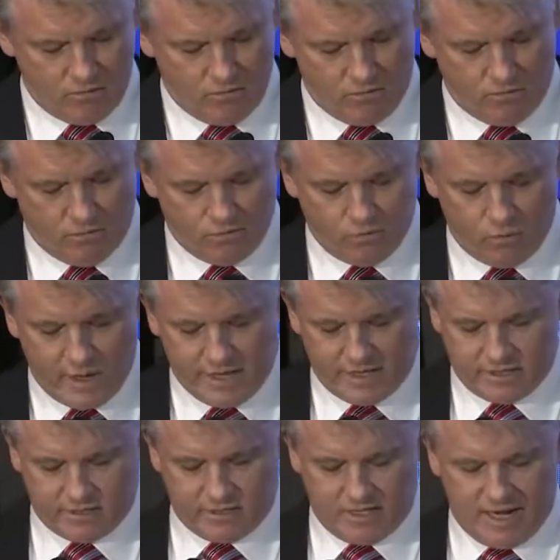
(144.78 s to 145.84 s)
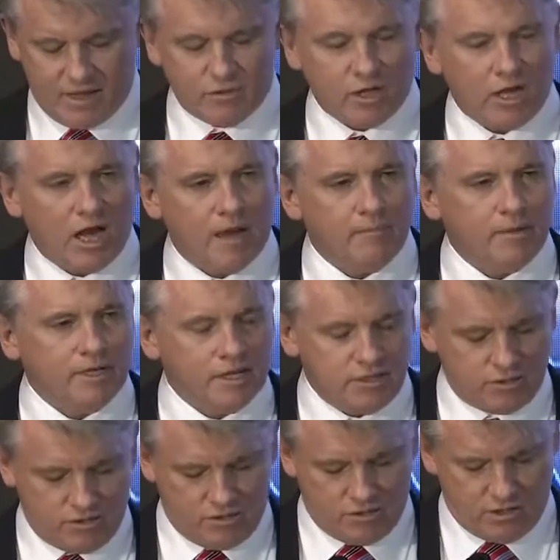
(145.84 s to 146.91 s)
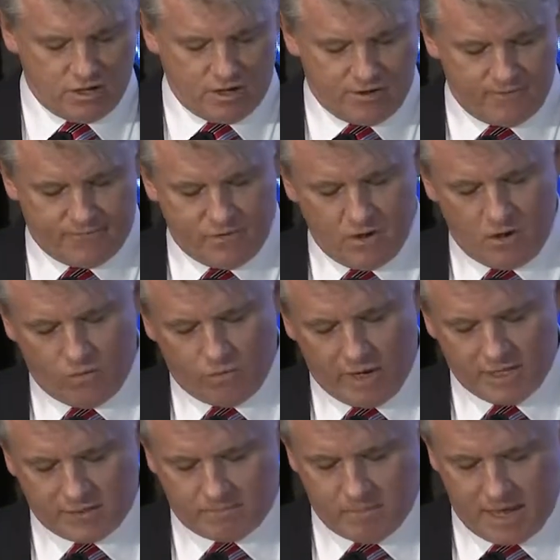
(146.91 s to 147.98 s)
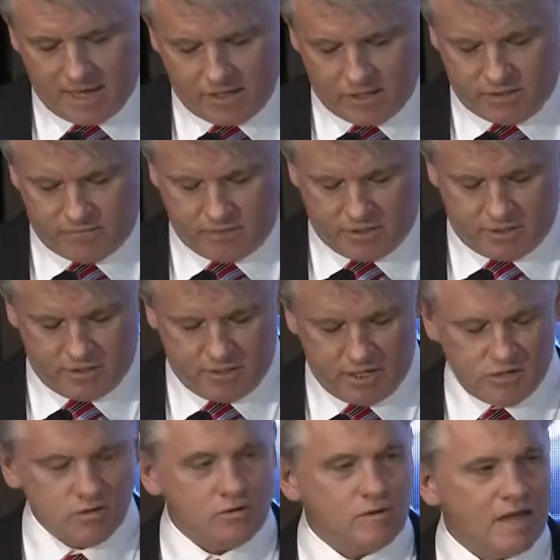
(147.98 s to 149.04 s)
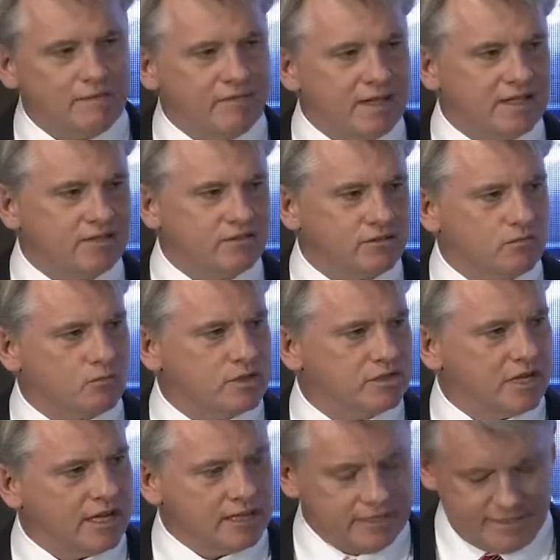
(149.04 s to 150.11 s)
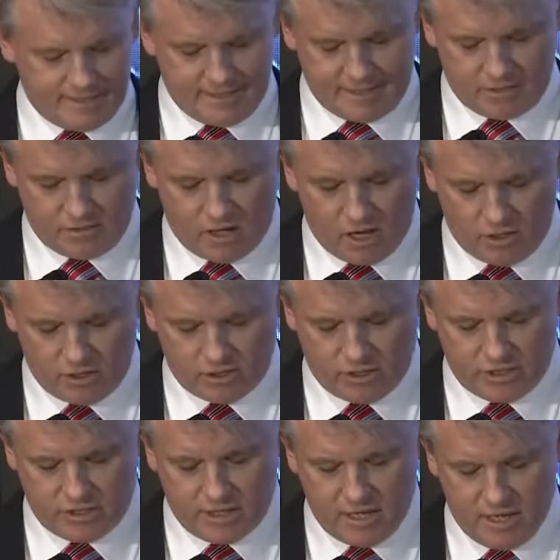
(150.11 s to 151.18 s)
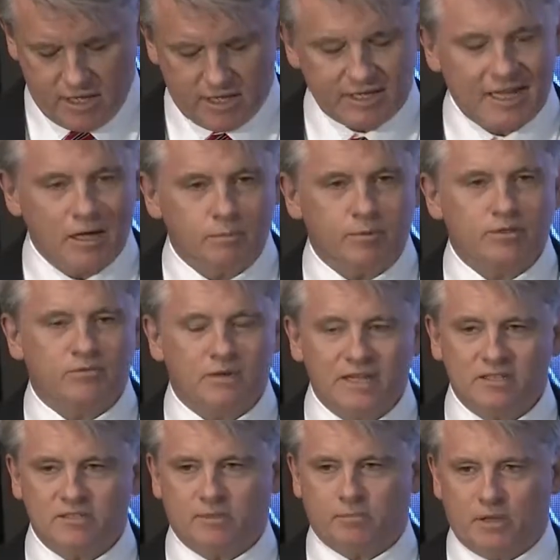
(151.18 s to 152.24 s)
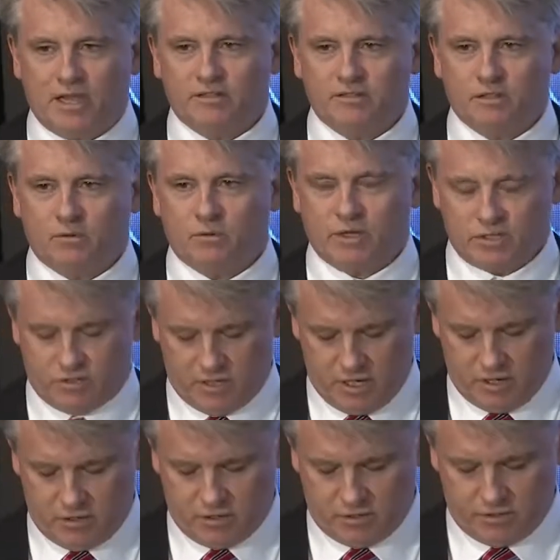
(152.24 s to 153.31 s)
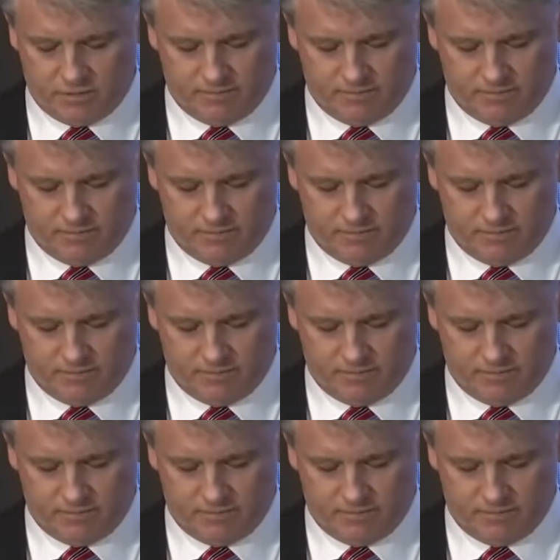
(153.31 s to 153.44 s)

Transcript: with waste and how the combination of waste management and new advanced recycling technologies can help address the plastic waste challenge.